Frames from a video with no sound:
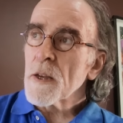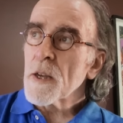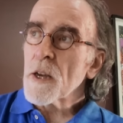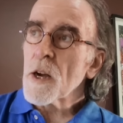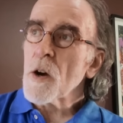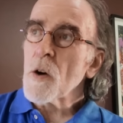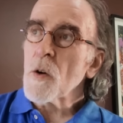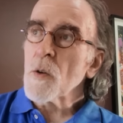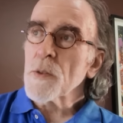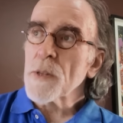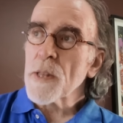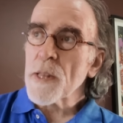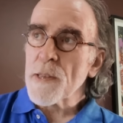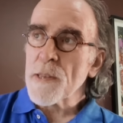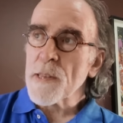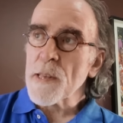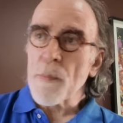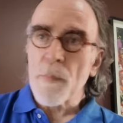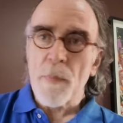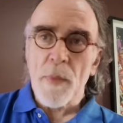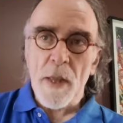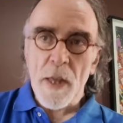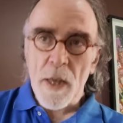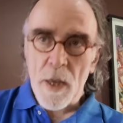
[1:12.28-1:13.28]
gold, there's
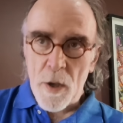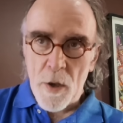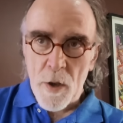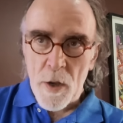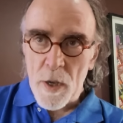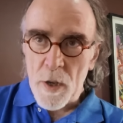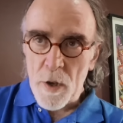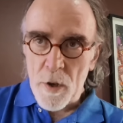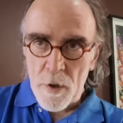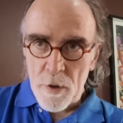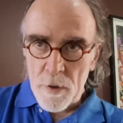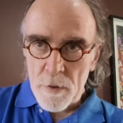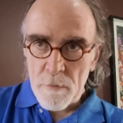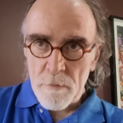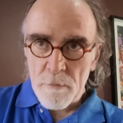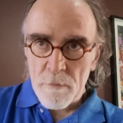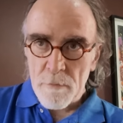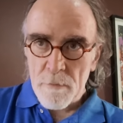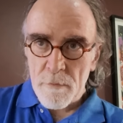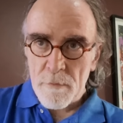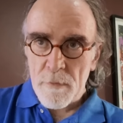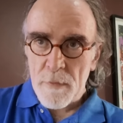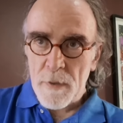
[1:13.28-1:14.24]
something going on.